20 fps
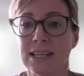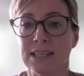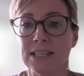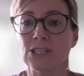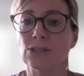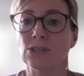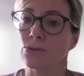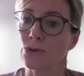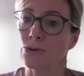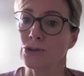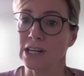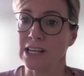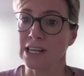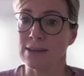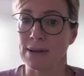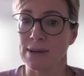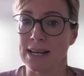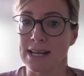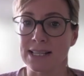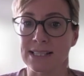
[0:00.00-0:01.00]
This
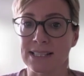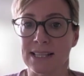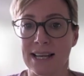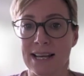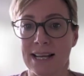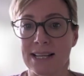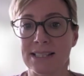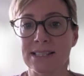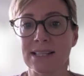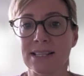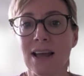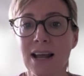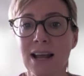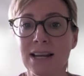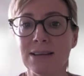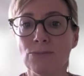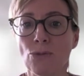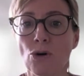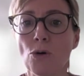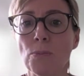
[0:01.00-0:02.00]
crucially means that they are
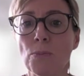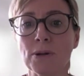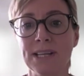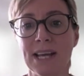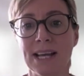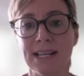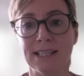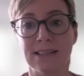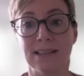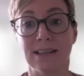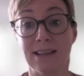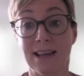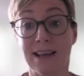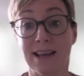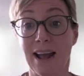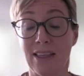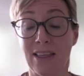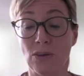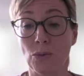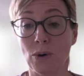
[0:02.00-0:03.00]
slightly more protected than they
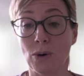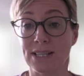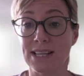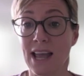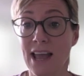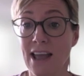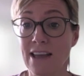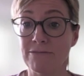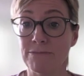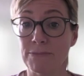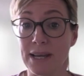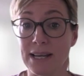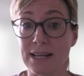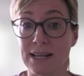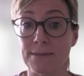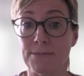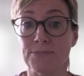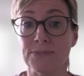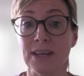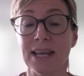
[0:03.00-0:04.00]
otherwise have
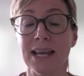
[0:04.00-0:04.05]
been,